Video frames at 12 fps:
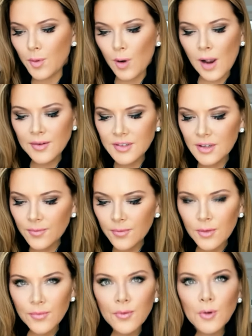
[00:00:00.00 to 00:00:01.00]
but I've seen for
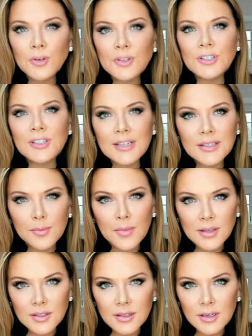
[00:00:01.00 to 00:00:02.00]
the first 6
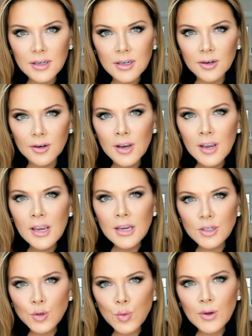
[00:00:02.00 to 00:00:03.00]
months of the year
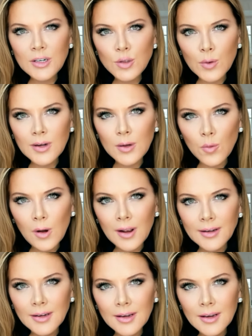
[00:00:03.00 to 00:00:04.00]
in
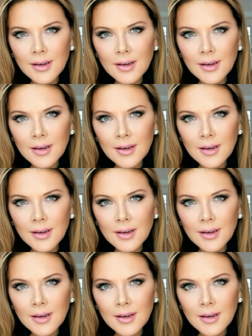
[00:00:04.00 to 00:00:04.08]
2021,